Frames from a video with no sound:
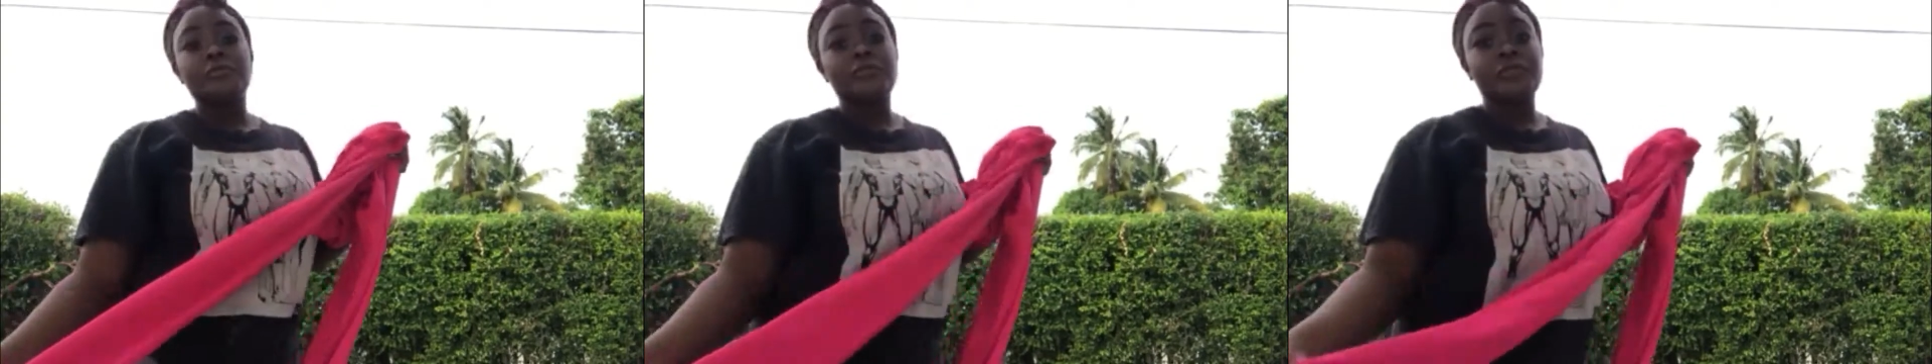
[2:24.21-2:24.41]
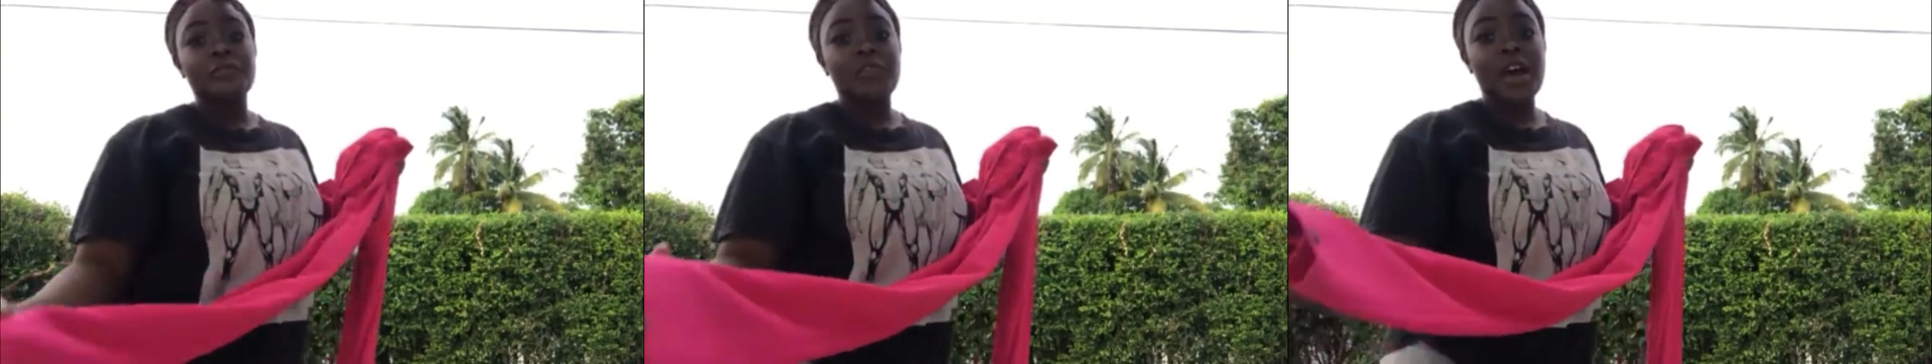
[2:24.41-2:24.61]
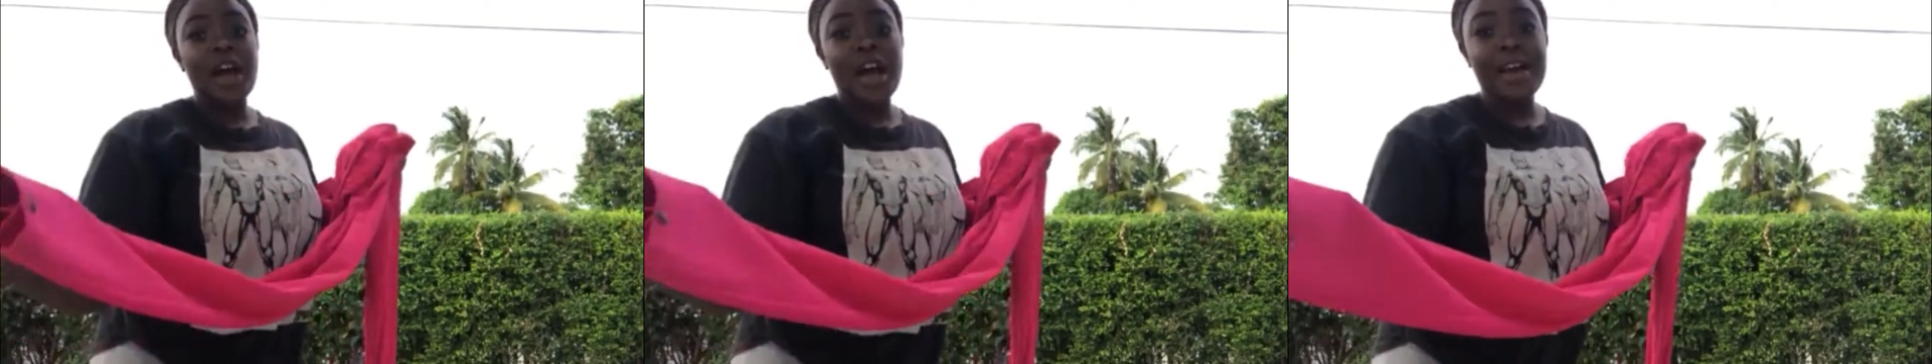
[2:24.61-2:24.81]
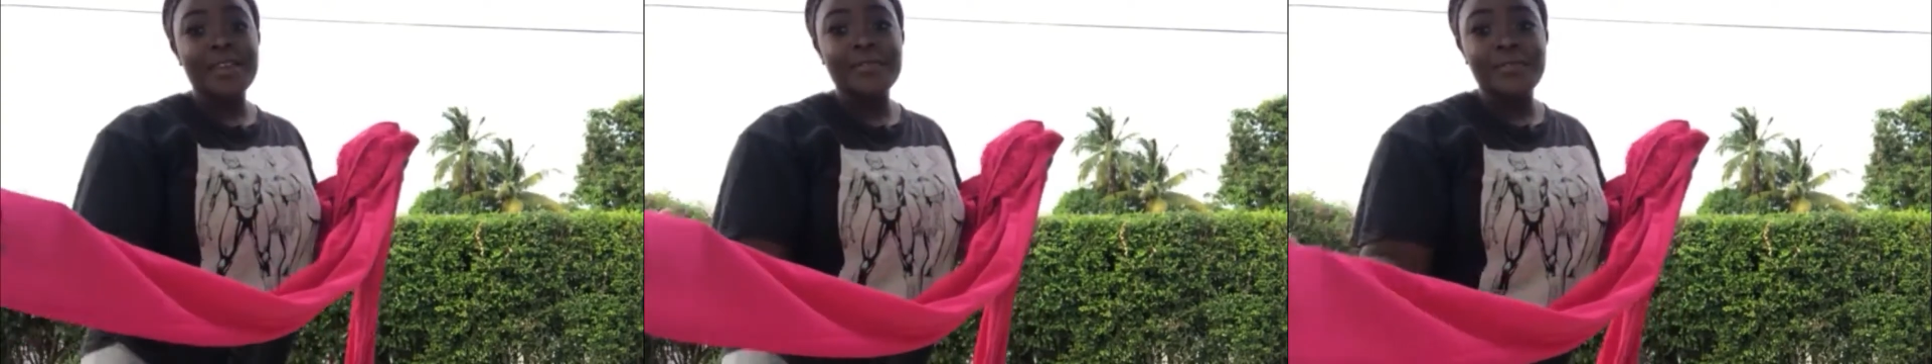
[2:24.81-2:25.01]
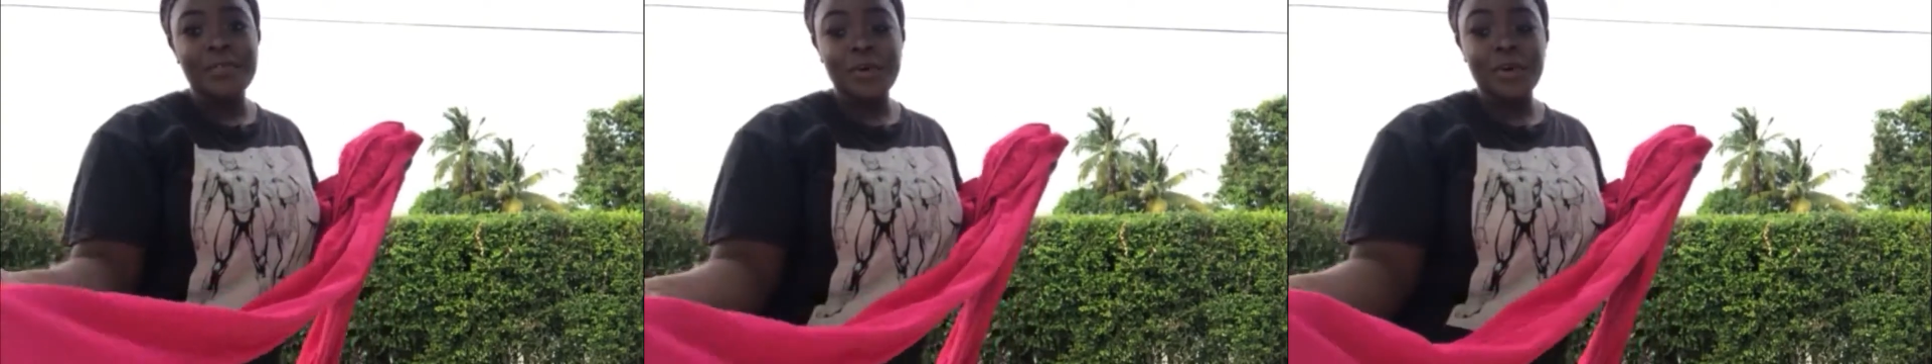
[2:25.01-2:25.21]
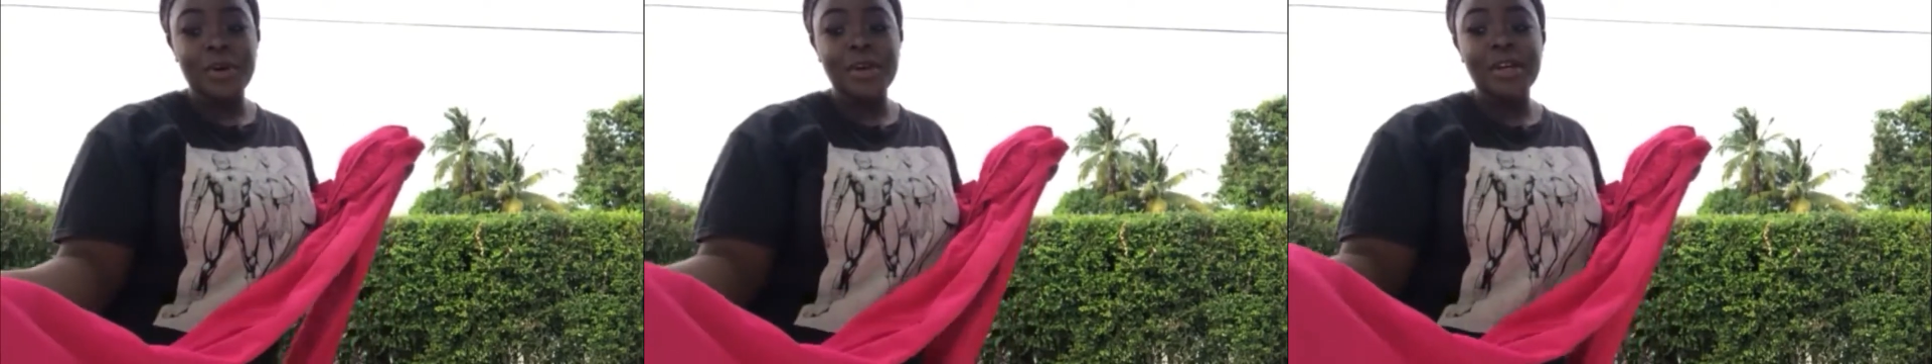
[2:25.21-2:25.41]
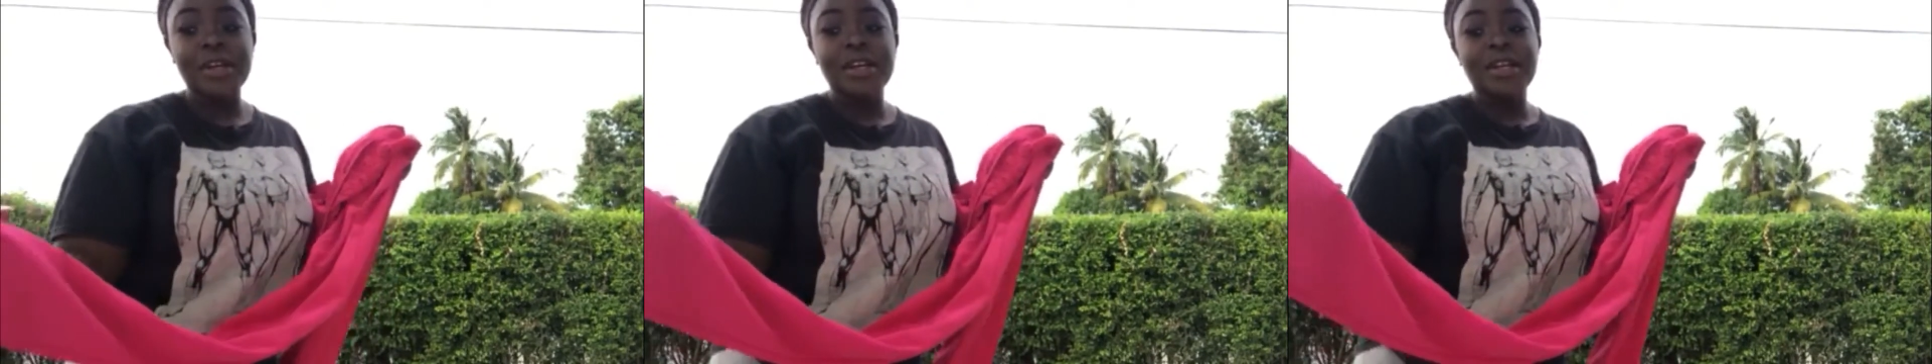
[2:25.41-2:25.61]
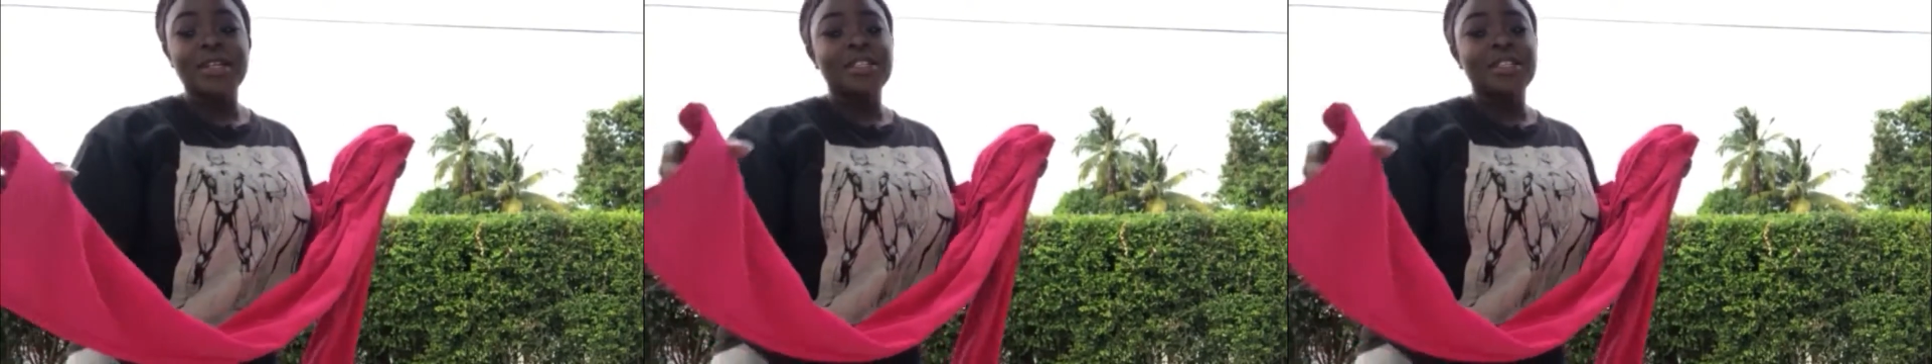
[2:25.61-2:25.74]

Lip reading: 5'4",